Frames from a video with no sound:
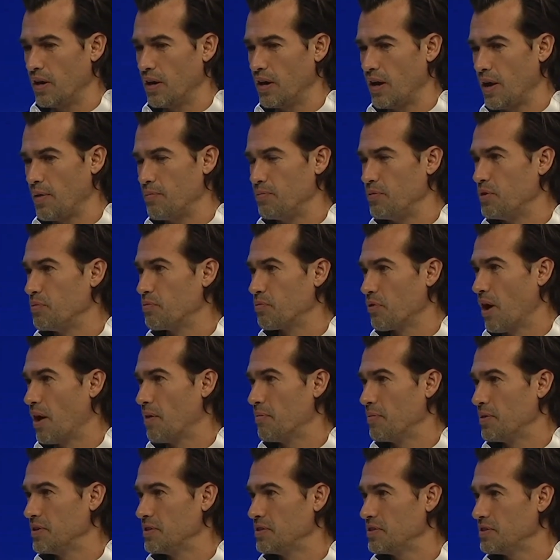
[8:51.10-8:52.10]
empty
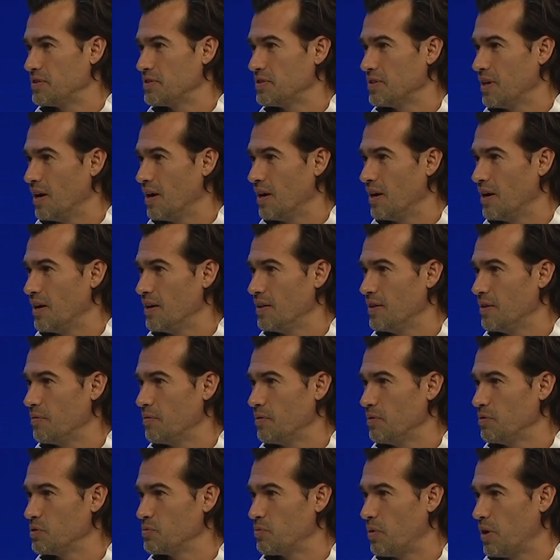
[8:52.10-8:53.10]
promise that
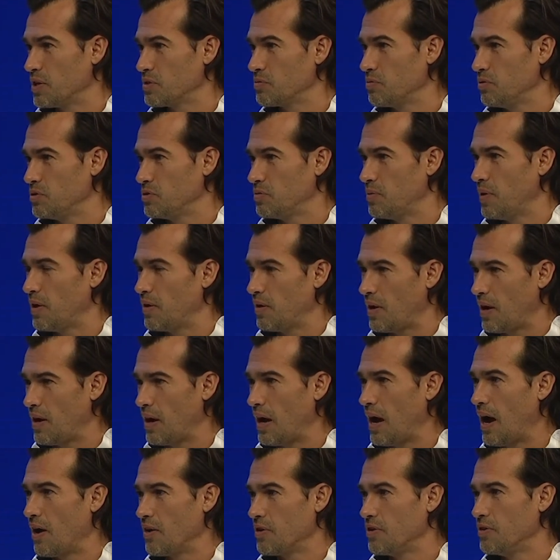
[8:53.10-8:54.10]
was possible. It's about
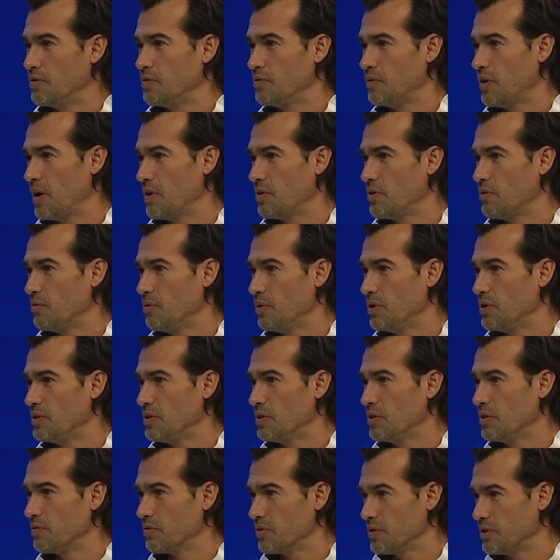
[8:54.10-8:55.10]
how do you really
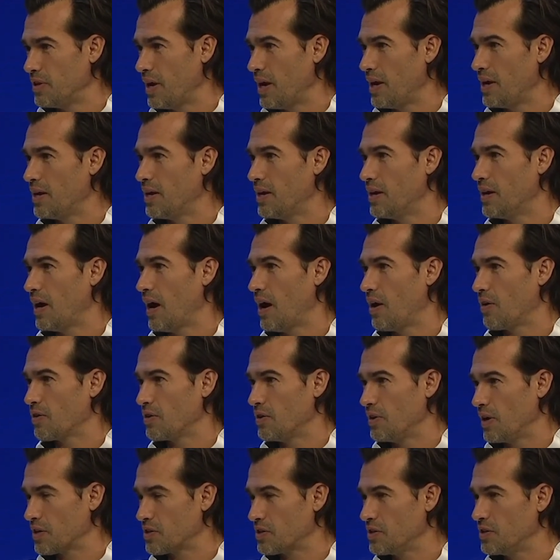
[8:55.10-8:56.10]
deliver data? How can
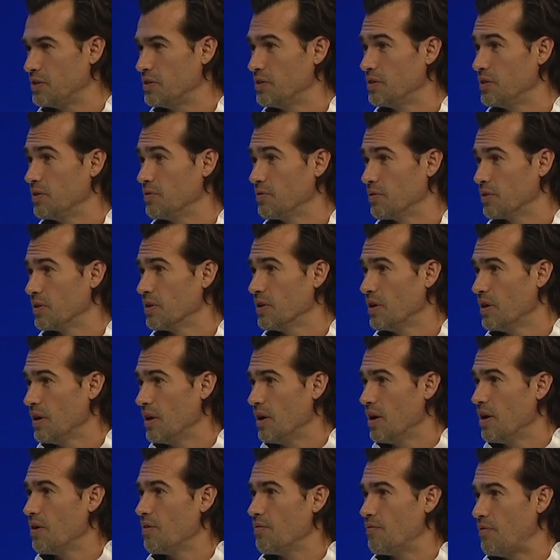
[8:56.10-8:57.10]
you actually deliver
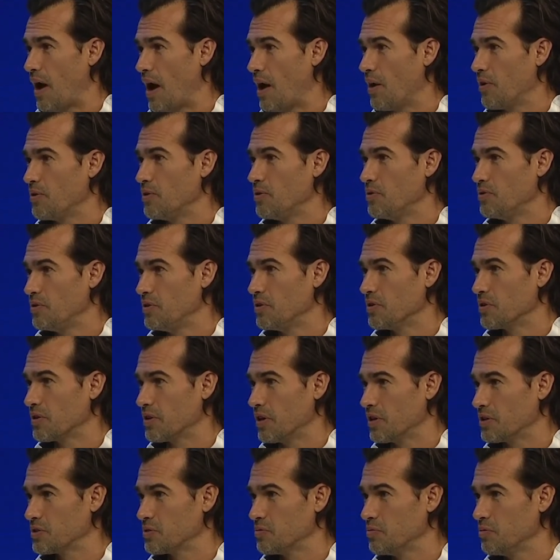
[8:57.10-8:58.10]
value to your
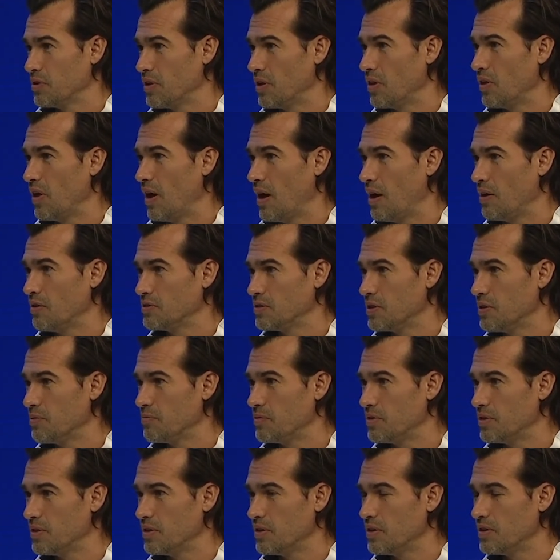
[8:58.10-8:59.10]
customer that allows them
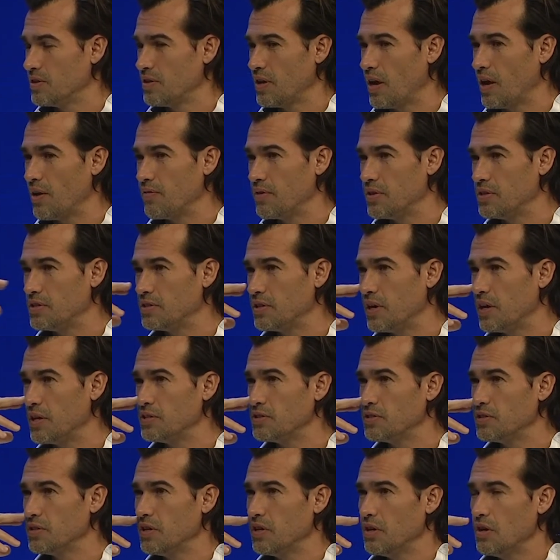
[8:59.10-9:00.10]
to have
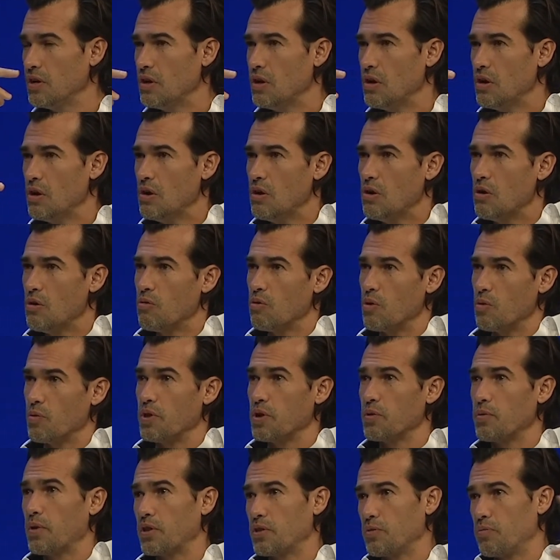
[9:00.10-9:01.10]
insights? When we
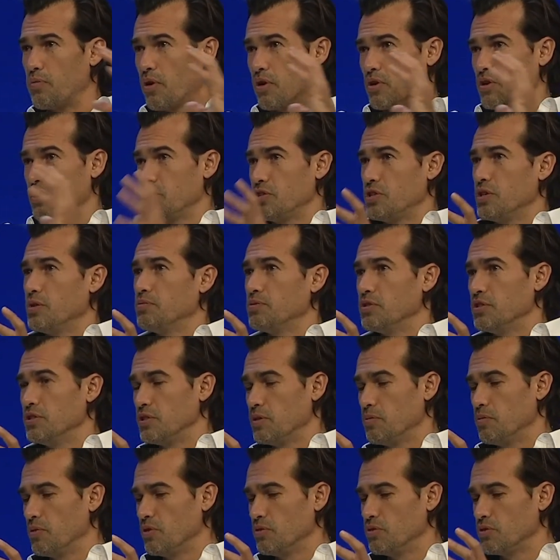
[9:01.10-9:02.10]
think about the partnerships and
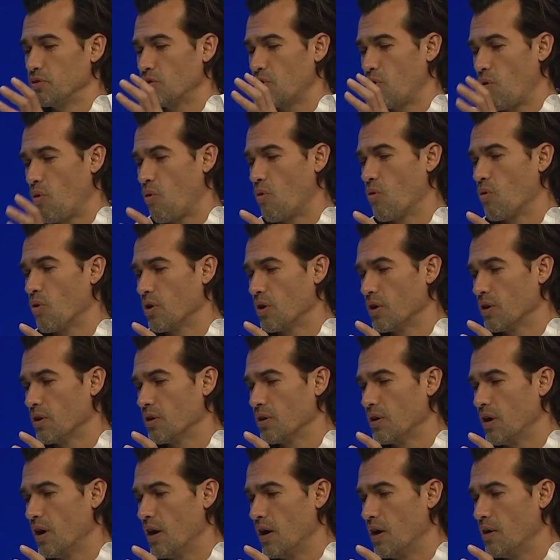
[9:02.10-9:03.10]
some of those core
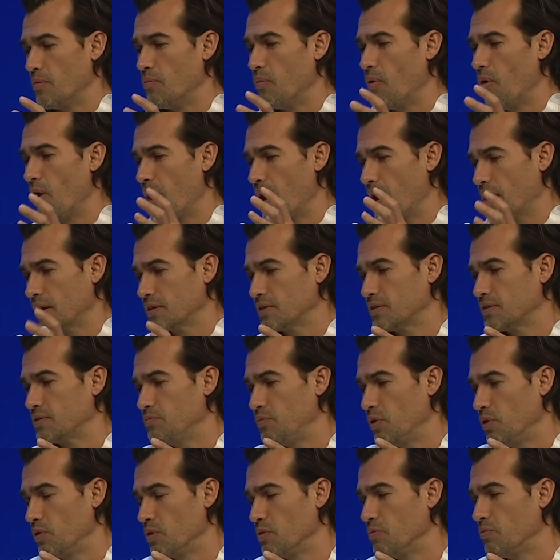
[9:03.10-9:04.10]

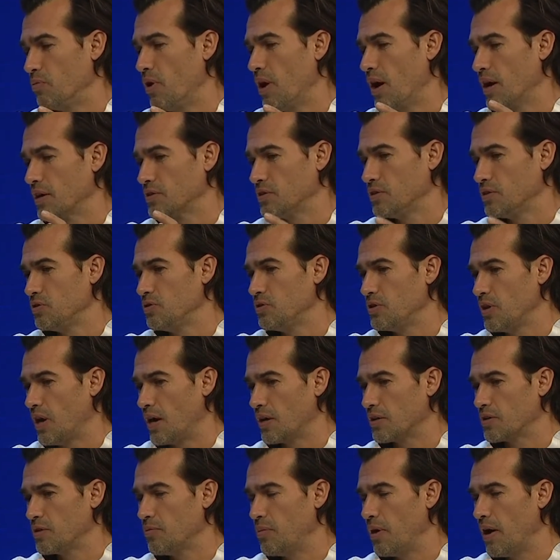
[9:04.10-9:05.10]
building blocks
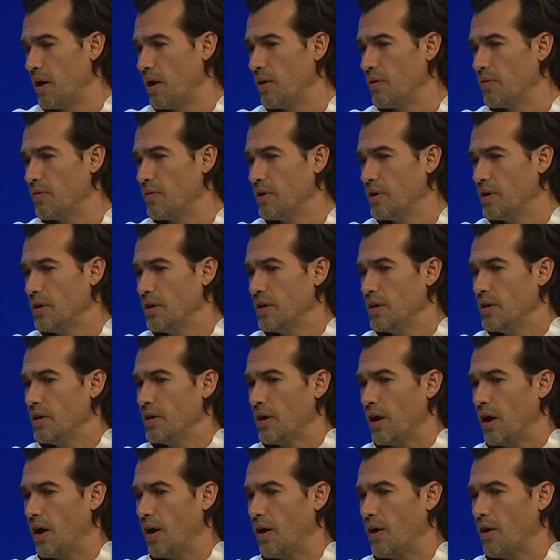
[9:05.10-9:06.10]
talked about,
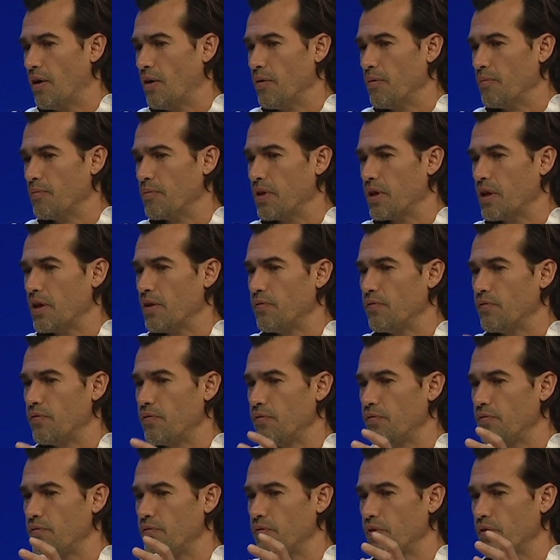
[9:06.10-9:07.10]

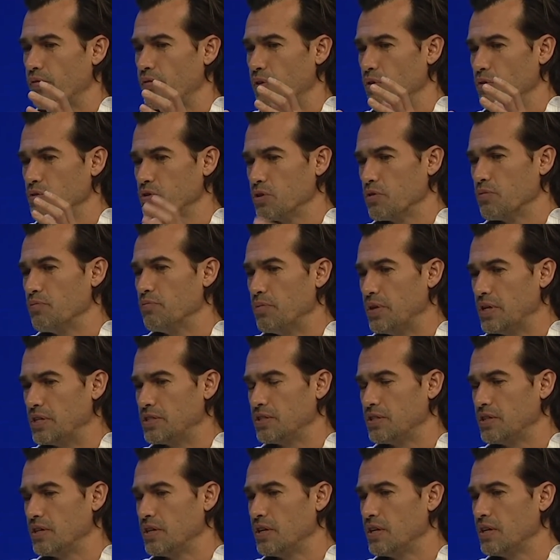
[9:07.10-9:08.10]
if those are
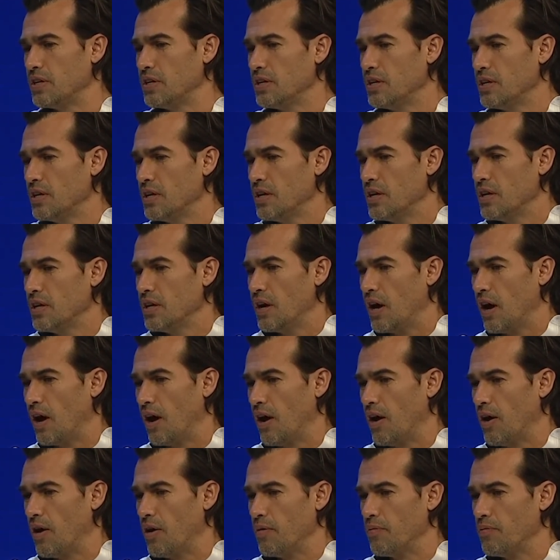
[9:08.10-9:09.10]
missing,
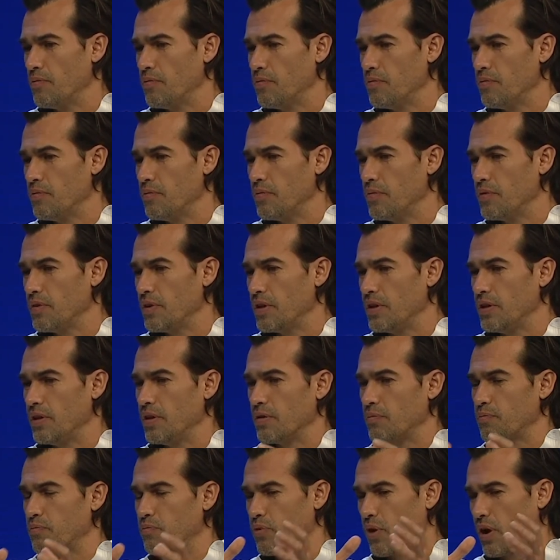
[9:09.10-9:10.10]
and
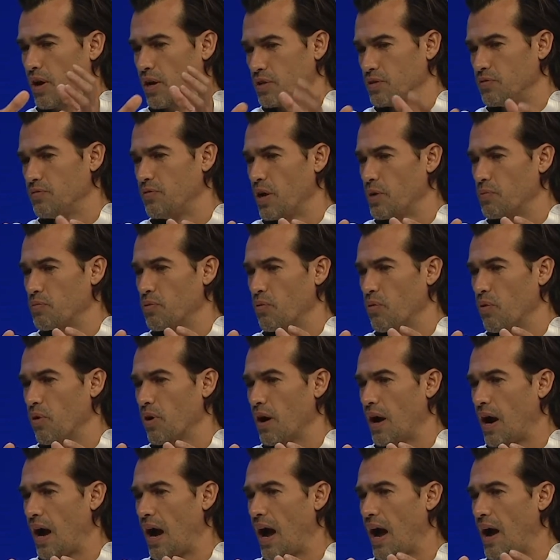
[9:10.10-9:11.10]
the product's
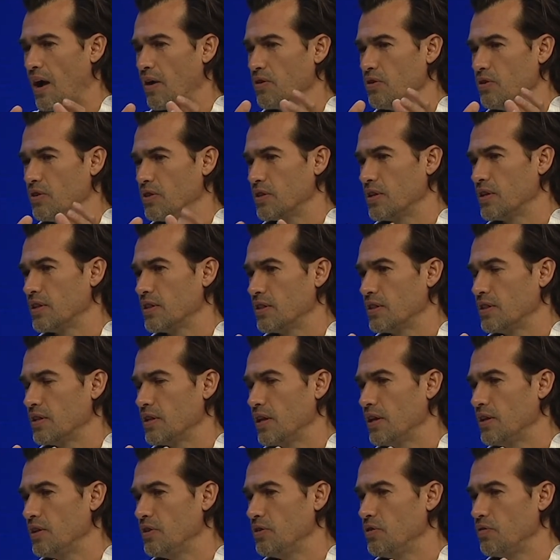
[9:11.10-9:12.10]
vaporware, how do you think,
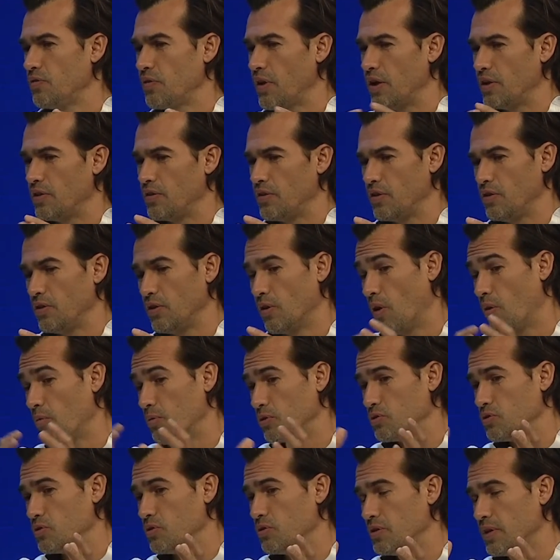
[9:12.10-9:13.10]
and you've had
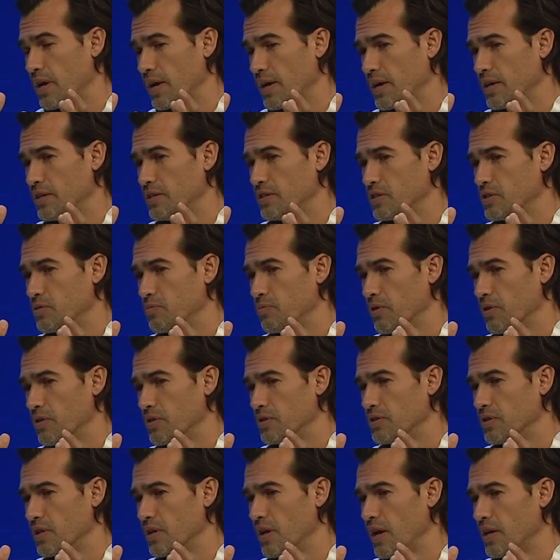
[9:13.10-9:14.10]
almost 2 decades
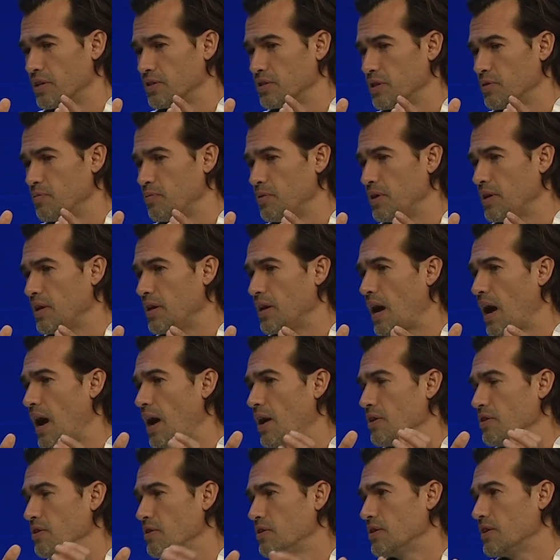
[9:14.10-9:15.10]
experience at SAP, how
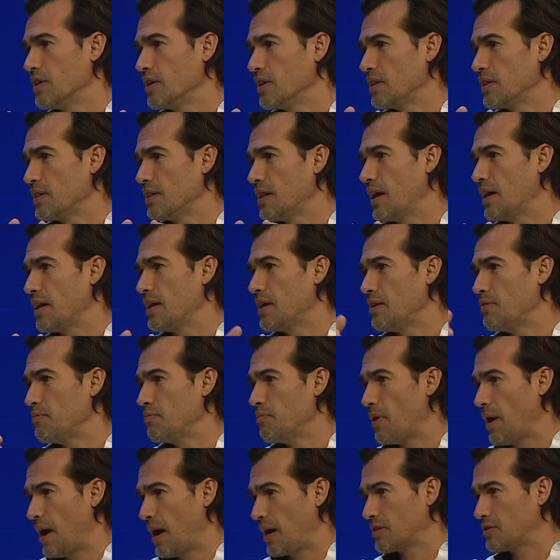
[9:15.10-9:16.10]
do you think that
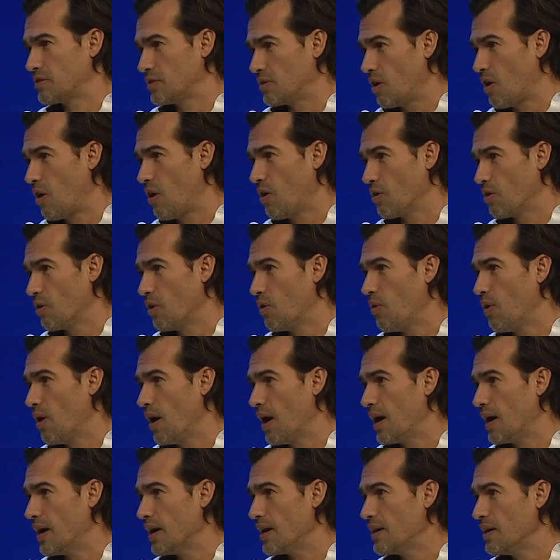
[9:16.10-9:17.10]
impacts the
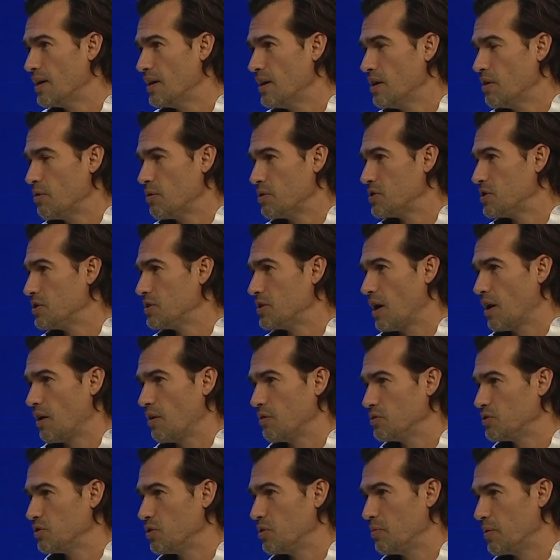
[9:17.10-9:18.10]
ROI, which is how
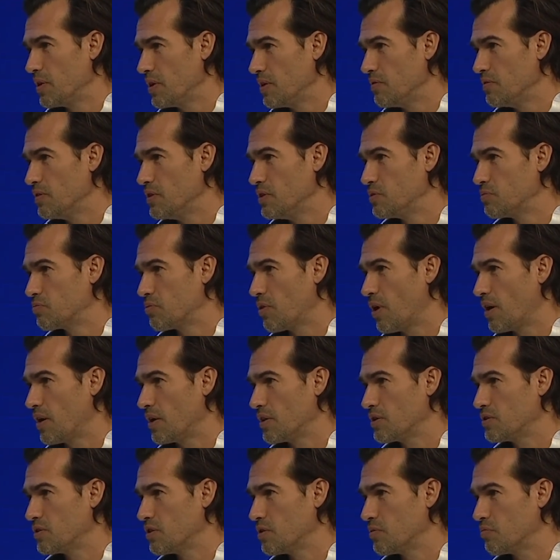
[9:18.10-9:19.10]
so many of these
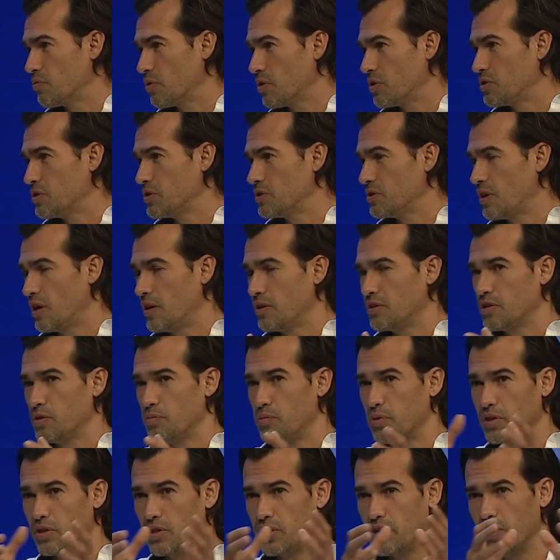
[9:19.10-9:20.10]
products are purchased on?
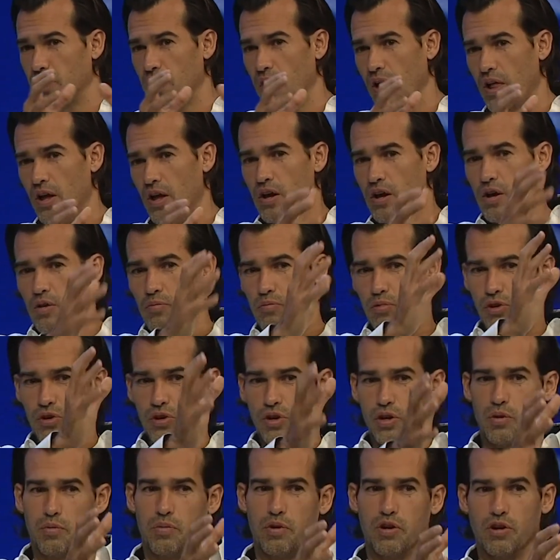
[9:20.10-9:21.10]
Typically,
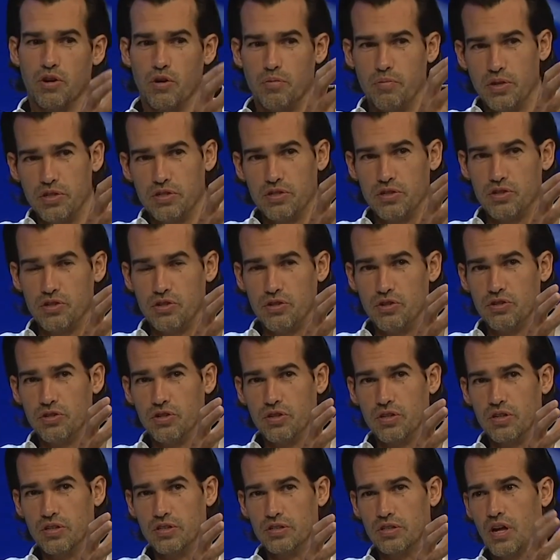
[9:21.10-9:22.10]
procurement or a business
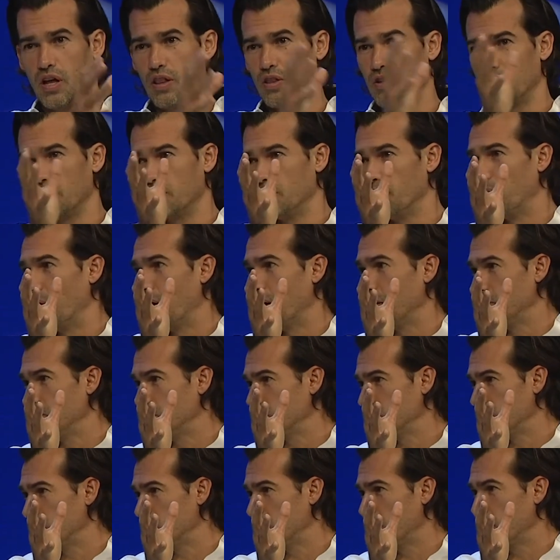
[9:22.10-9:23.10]
user is not looking to buy
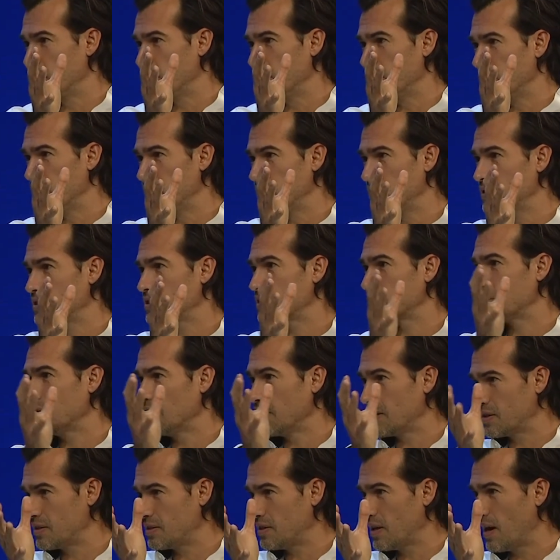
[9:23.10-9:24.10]
just some type of
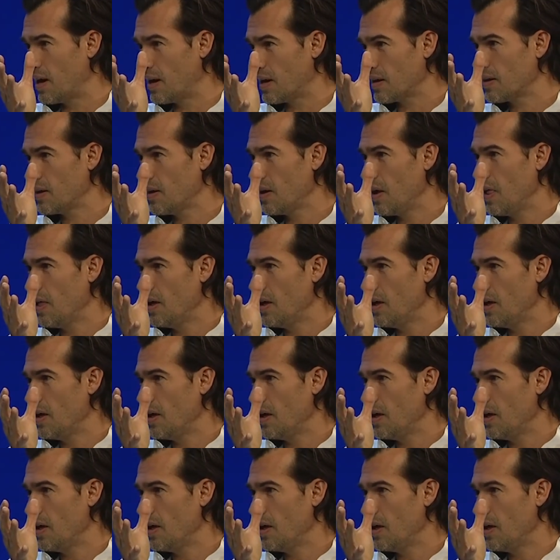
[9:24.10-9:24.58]
slick tech.